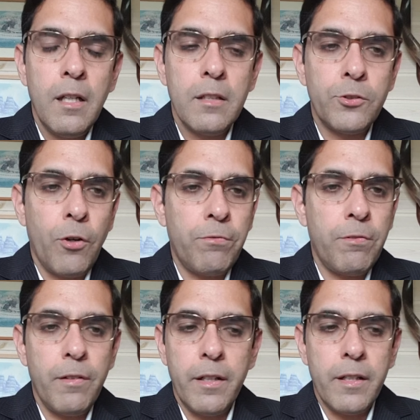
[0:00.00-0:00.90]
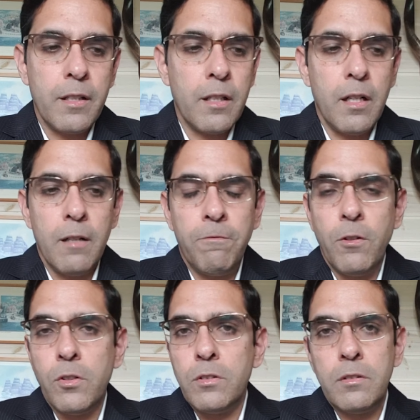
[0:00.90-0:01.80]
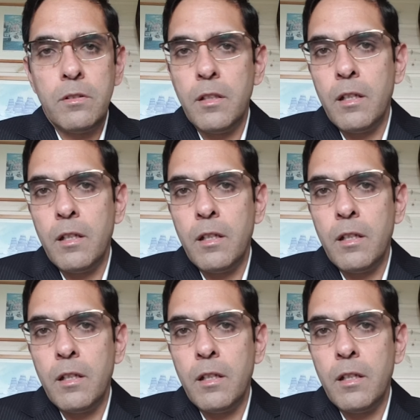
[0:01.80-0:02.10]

software phones.